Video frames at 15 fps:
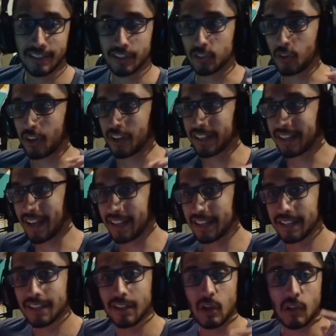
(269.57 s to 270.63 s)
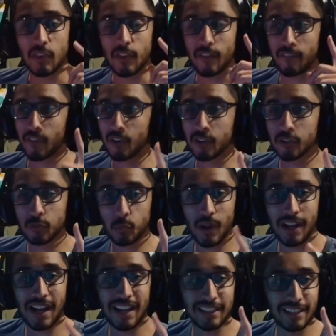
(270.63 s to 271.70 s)
So again, the first
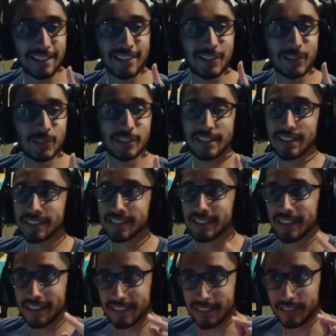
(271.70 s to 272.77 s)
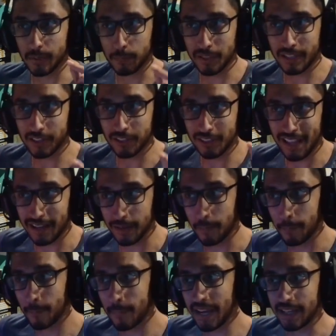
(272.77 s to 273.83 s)
way I like using this is as a player lock
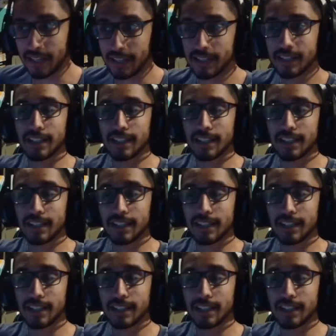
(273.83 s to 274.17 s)
bait.